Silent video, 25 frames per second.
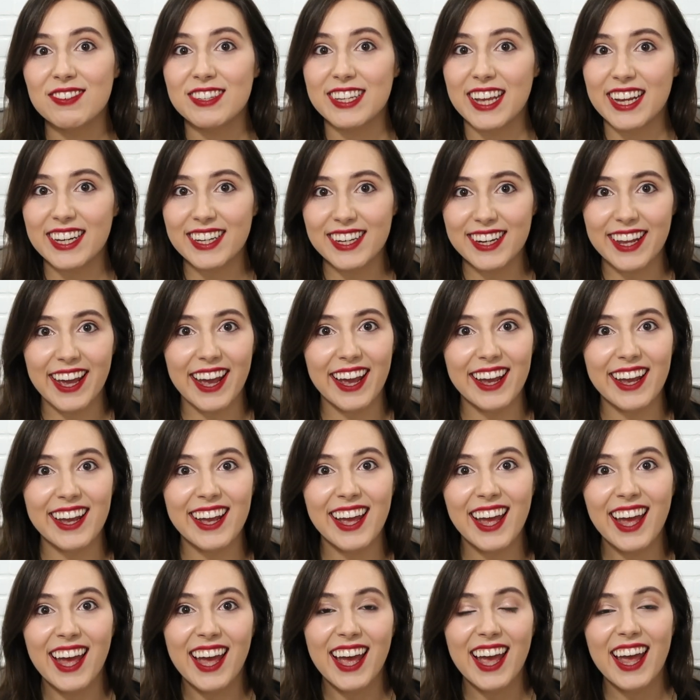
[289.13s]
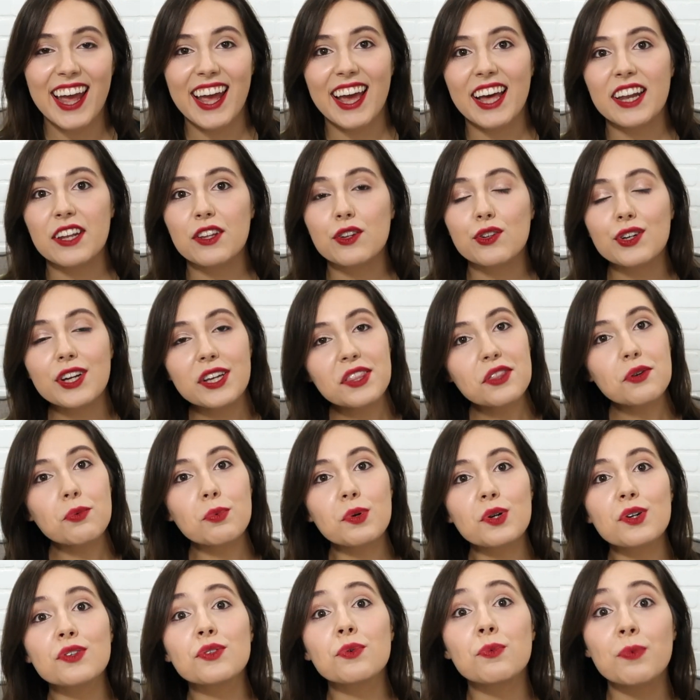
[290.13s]
day to day and look at the
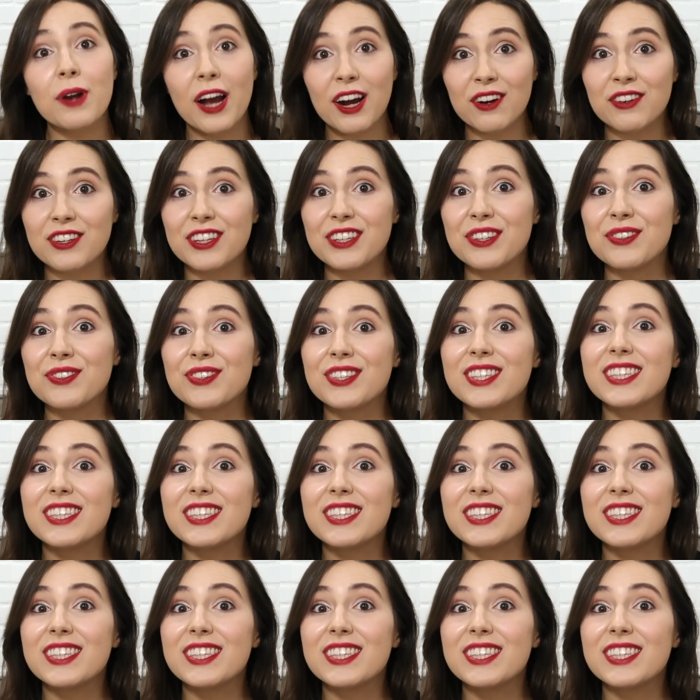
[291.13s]
world around you,